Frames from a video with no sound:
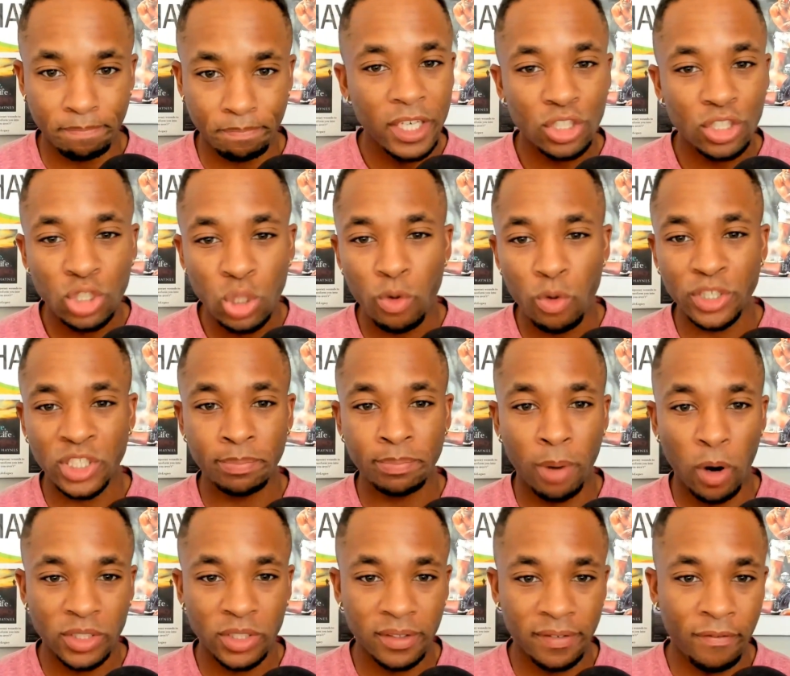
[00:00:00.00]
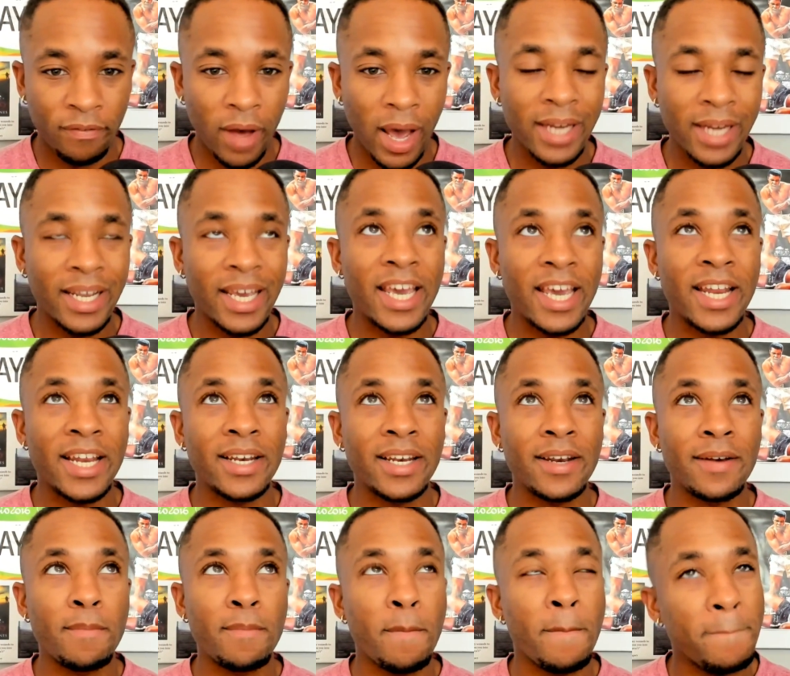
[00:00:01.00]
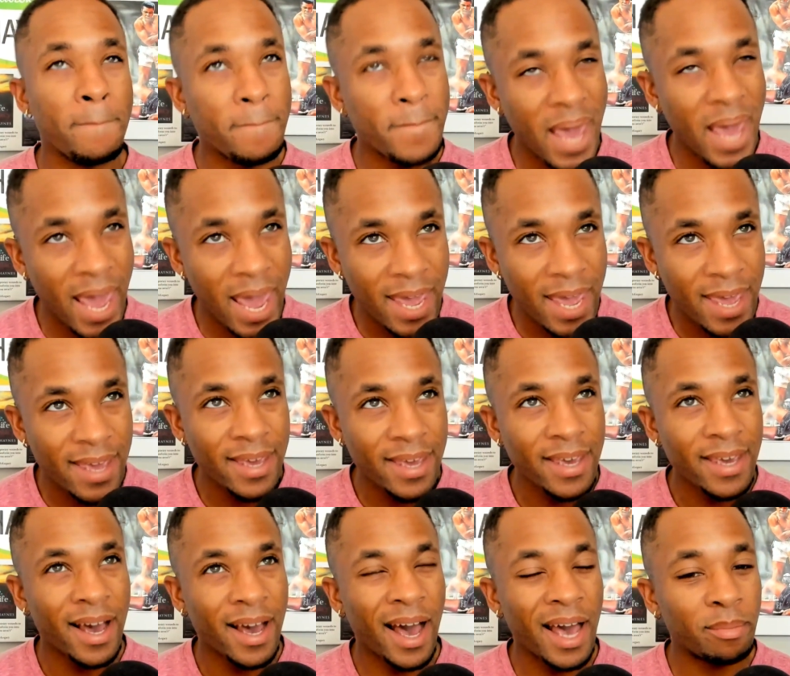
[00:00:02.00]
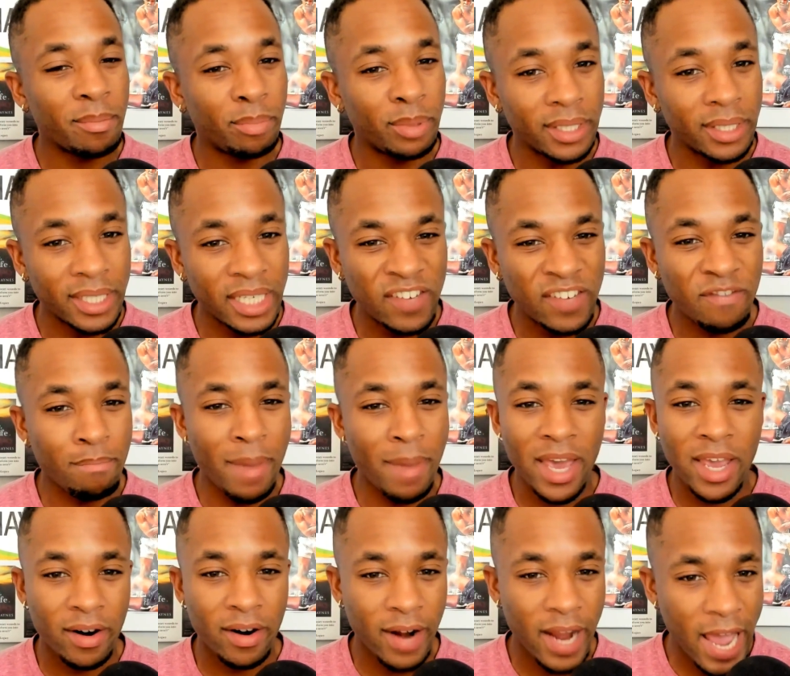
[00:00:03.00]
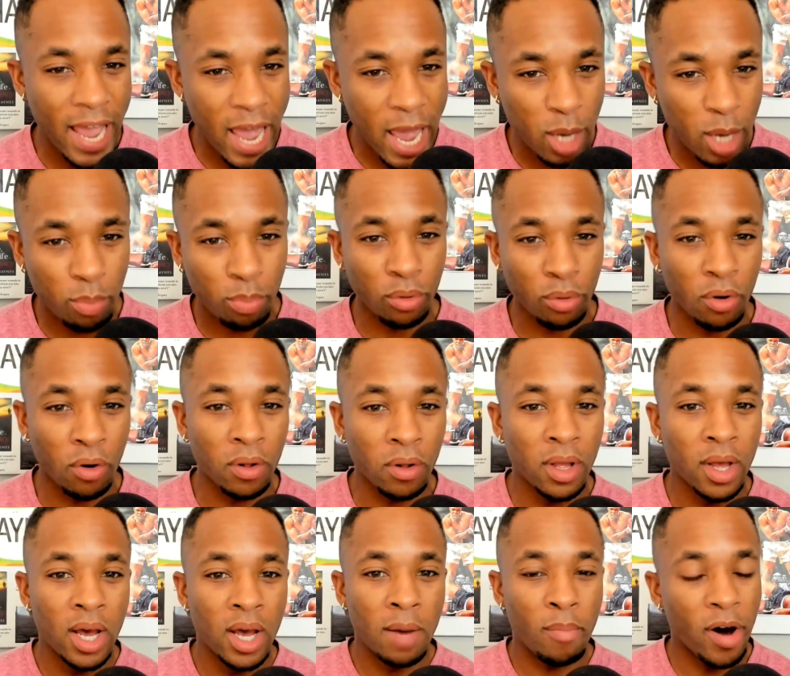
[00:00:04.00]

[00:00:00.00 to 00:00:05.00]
These two were supposed to fight in May, I believe, May or April,